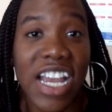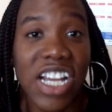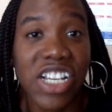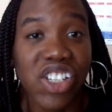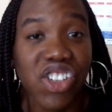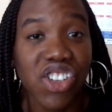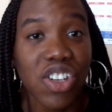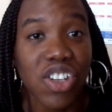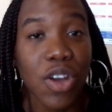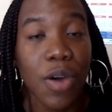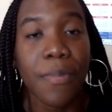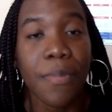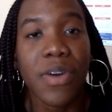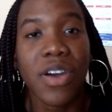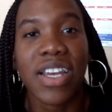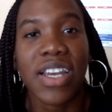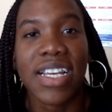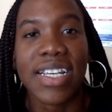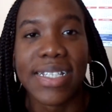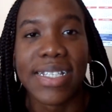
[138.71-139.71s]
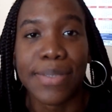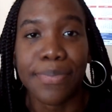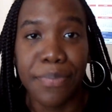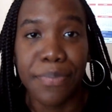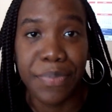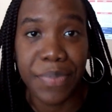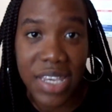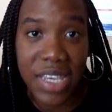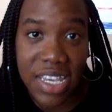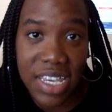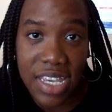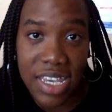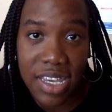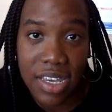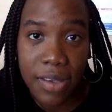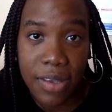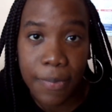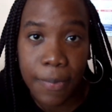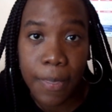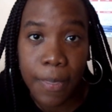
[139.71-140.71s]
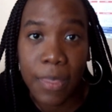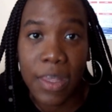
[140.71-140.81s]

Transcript: entry number is B,